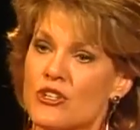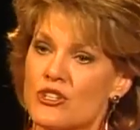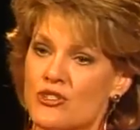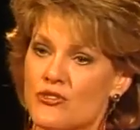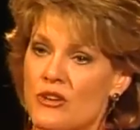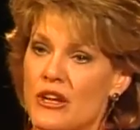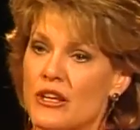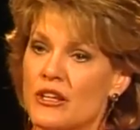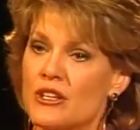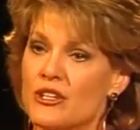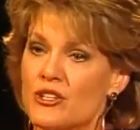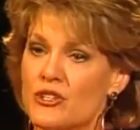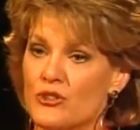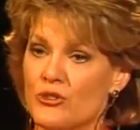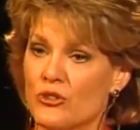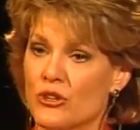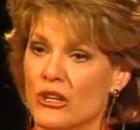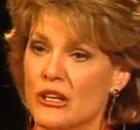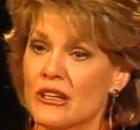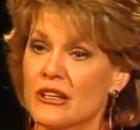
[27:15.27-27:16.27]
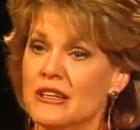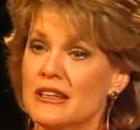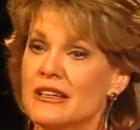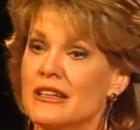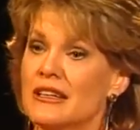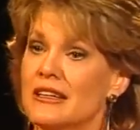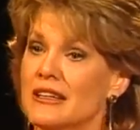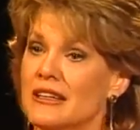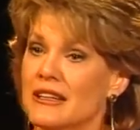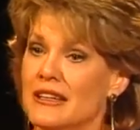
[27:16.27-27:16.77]
Australian tour,
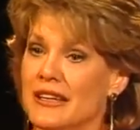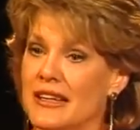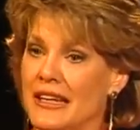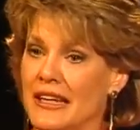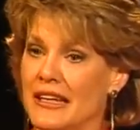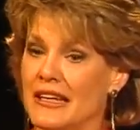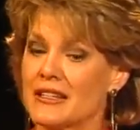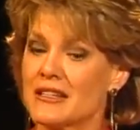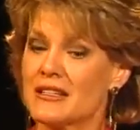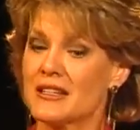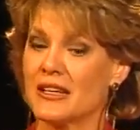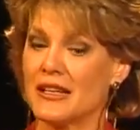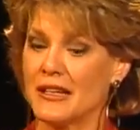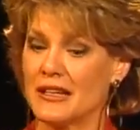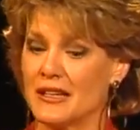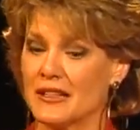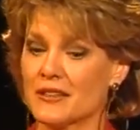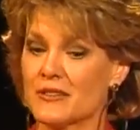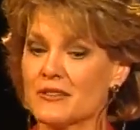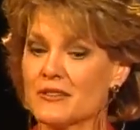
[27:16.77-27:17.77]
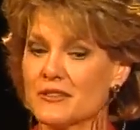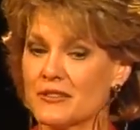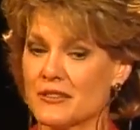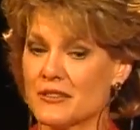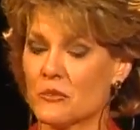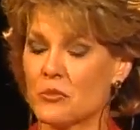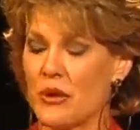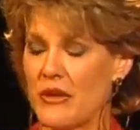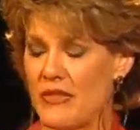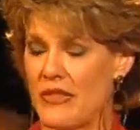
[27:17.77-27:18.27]
and
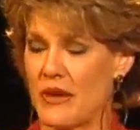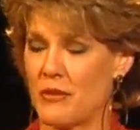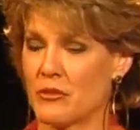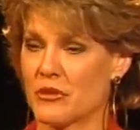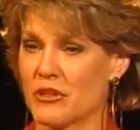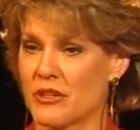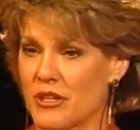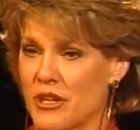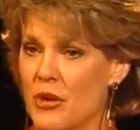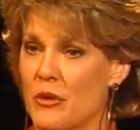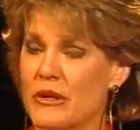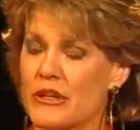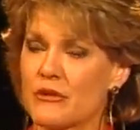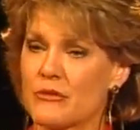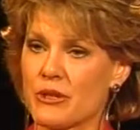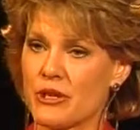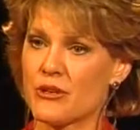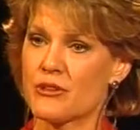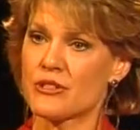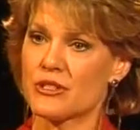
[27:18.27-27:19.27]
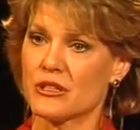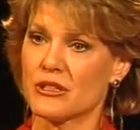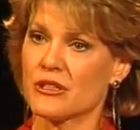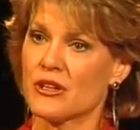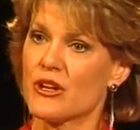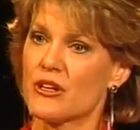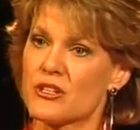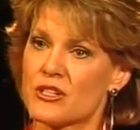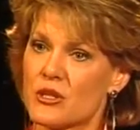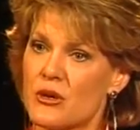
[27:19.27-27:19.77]
when they were going to go into rehearsal
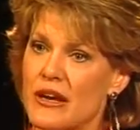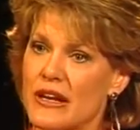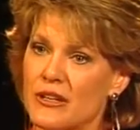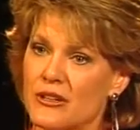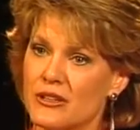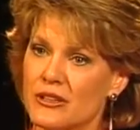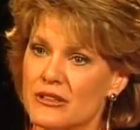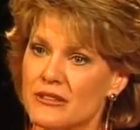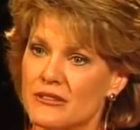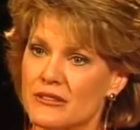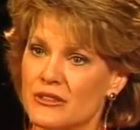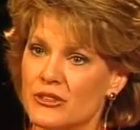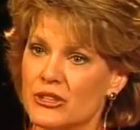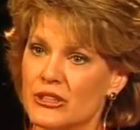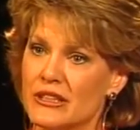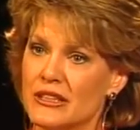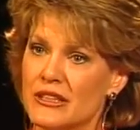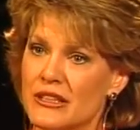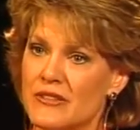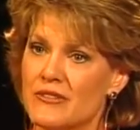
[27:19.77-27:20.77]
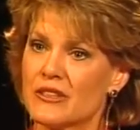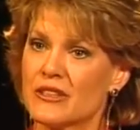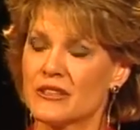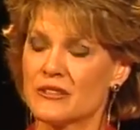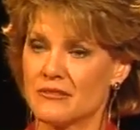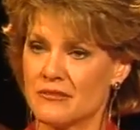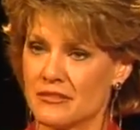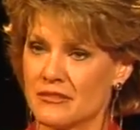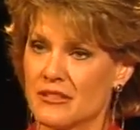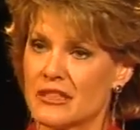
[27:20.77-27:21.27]
and all, so I couldn't
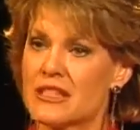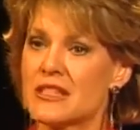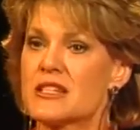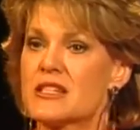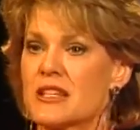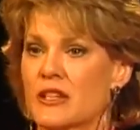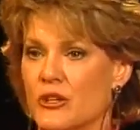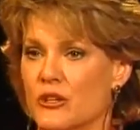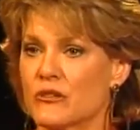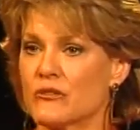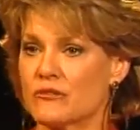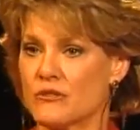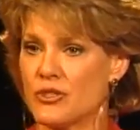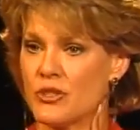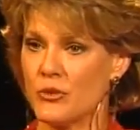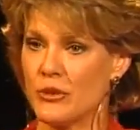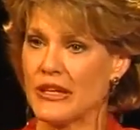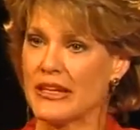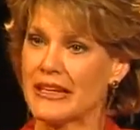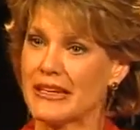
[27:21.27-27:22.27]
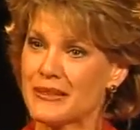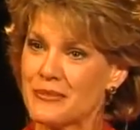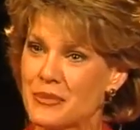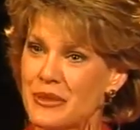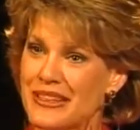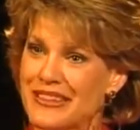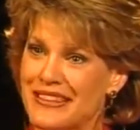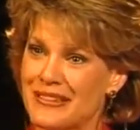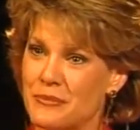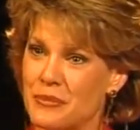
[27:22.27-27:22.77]
even consider doing it,
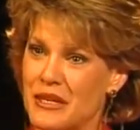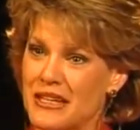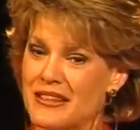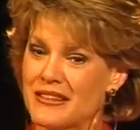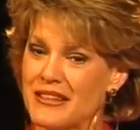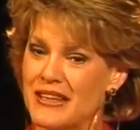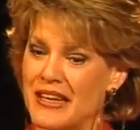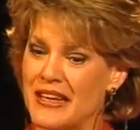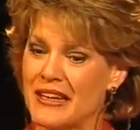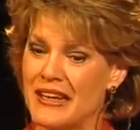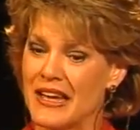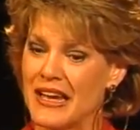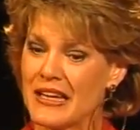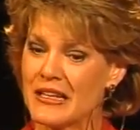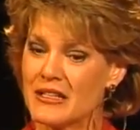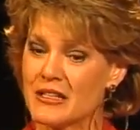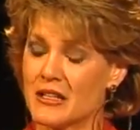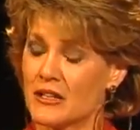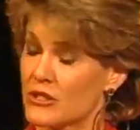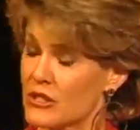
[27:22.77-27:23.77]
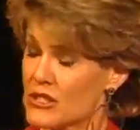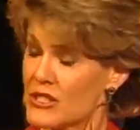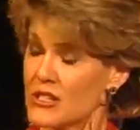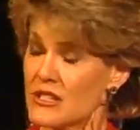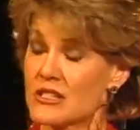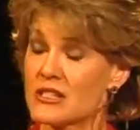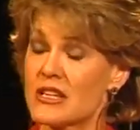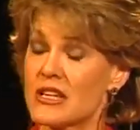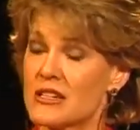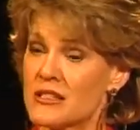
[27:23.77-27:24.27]
but they had good
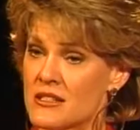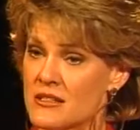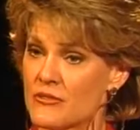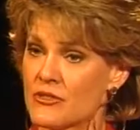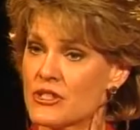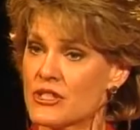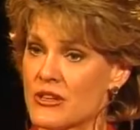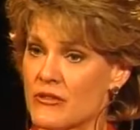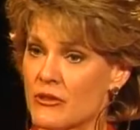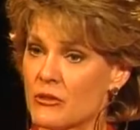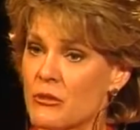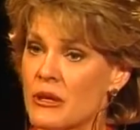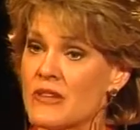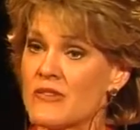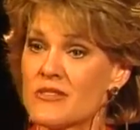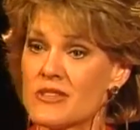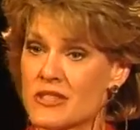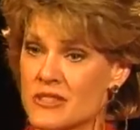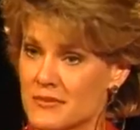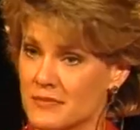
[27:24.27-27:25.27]
success for several months.